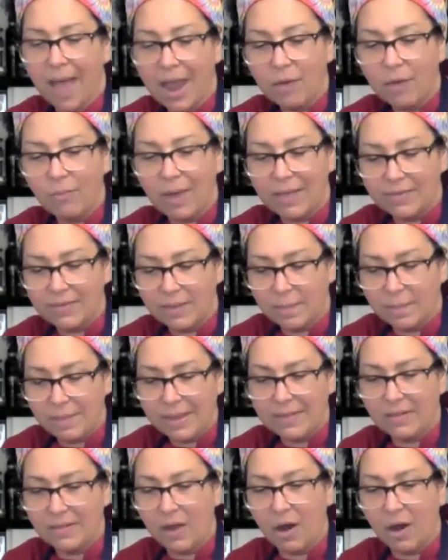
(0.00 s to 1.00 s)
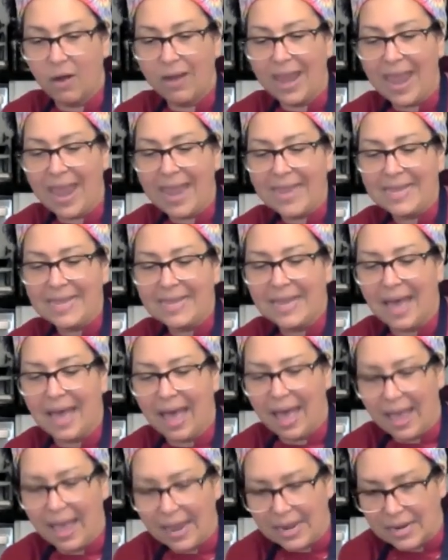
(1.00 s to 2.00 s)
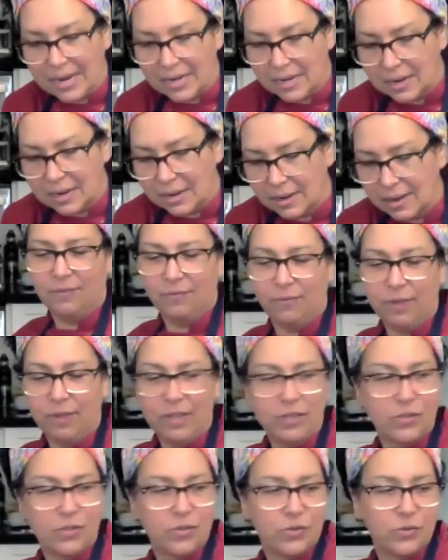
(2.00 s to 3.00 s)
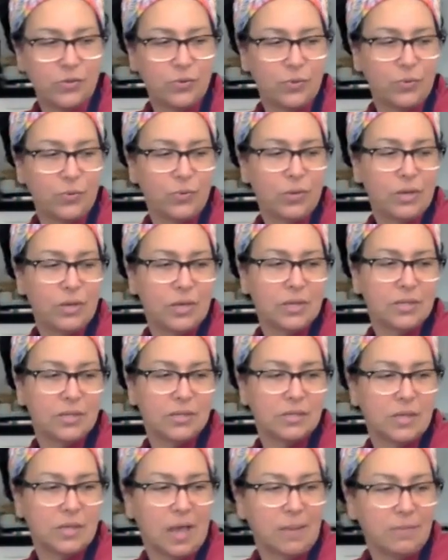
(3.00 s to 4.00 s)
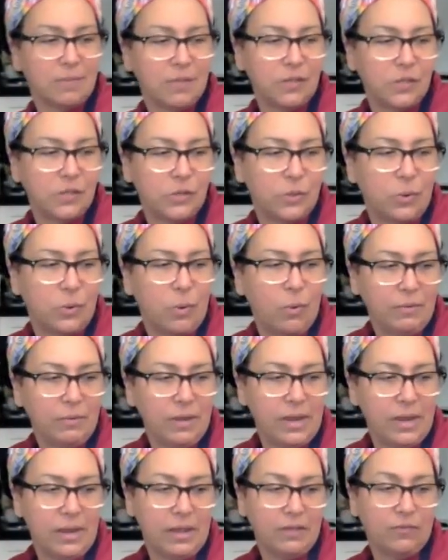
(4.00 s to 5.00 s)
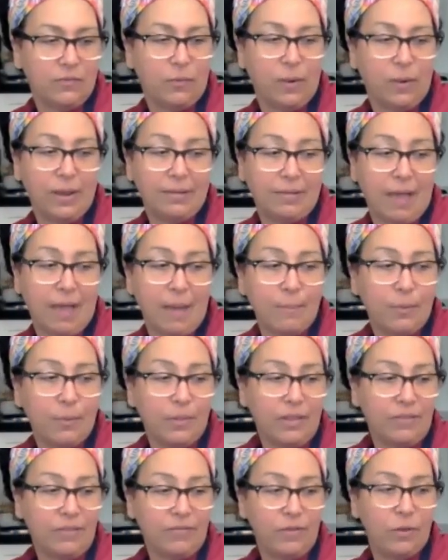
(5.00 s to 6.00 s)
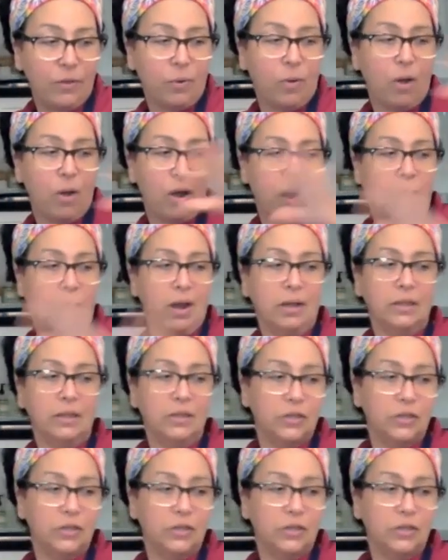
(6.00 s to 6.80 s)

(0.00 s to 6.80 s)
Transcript: My recipes are a guide. Feel free to substitute ingredients. For example, if you are